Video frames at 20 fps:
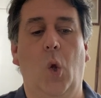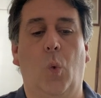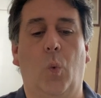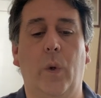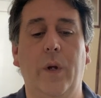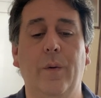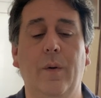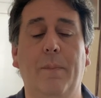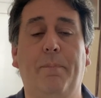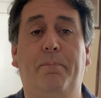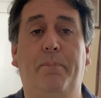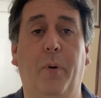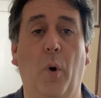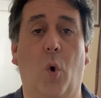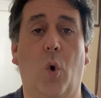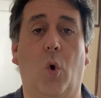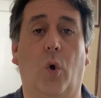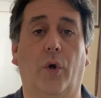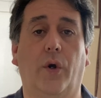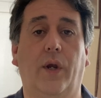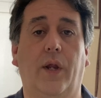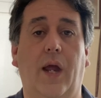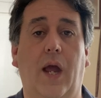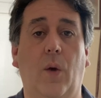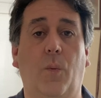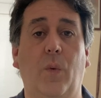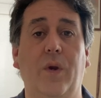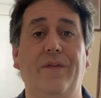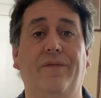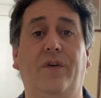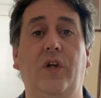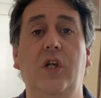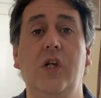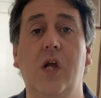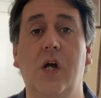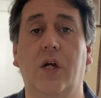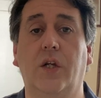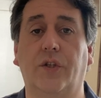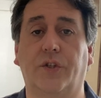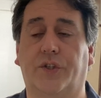We were born and we've
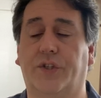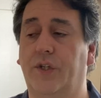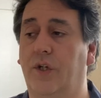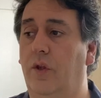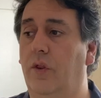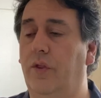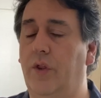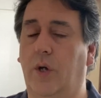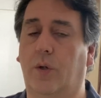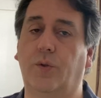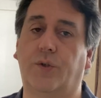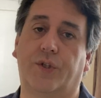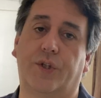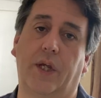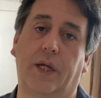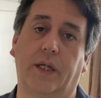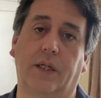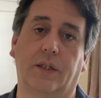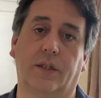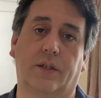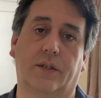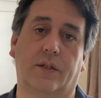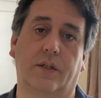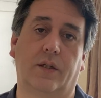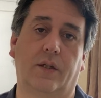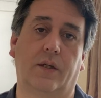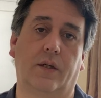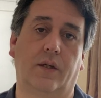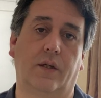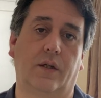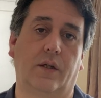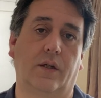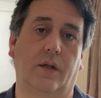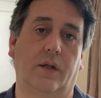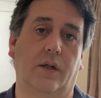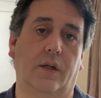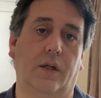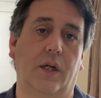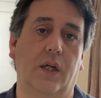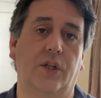learnt those things.
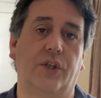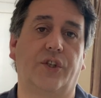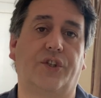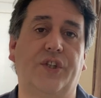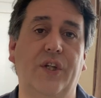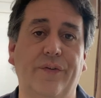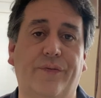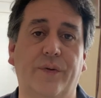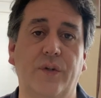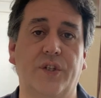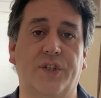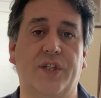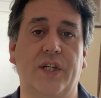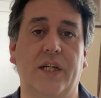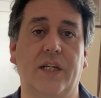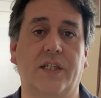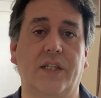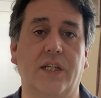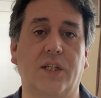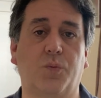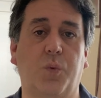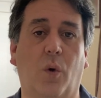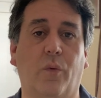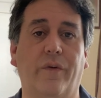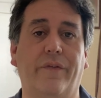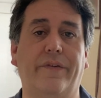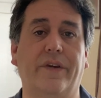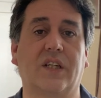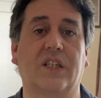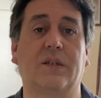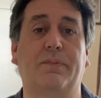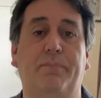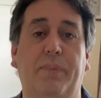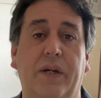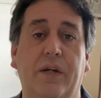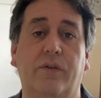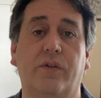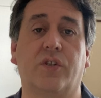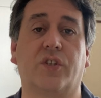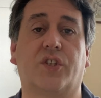The difference is what we've
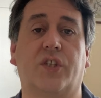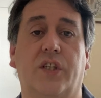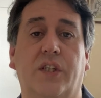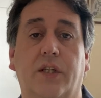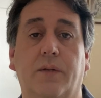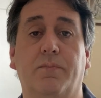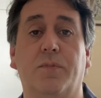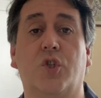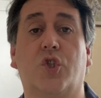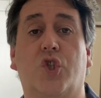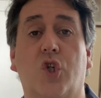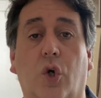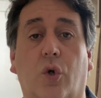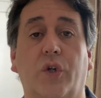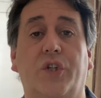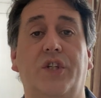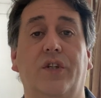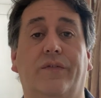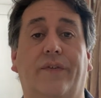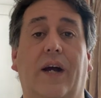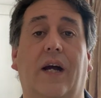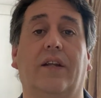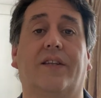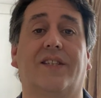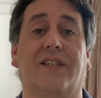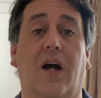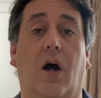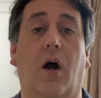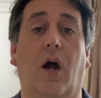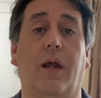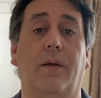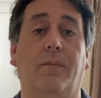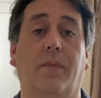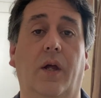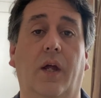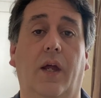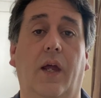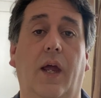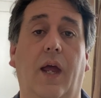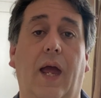experienced in the majority of our time
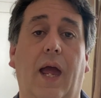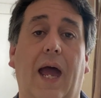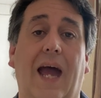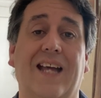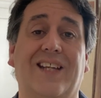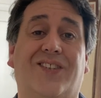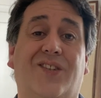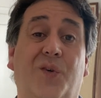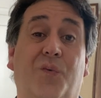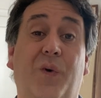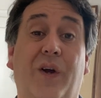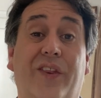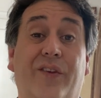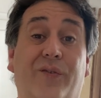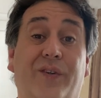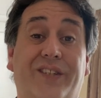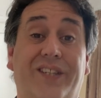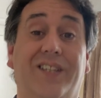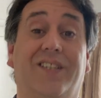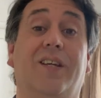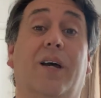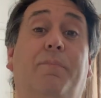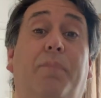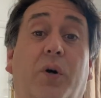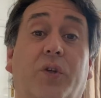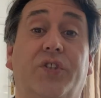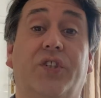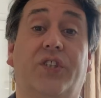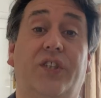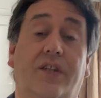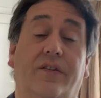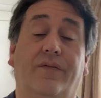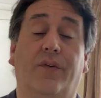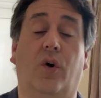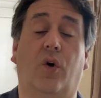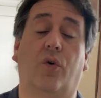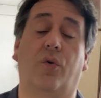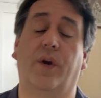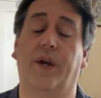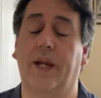as to whether it is a positive
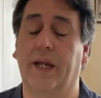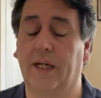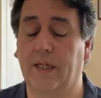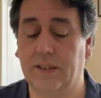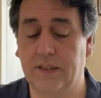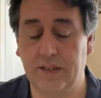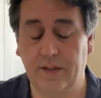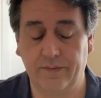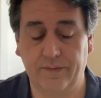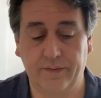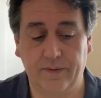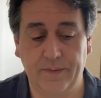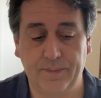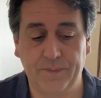or a negative.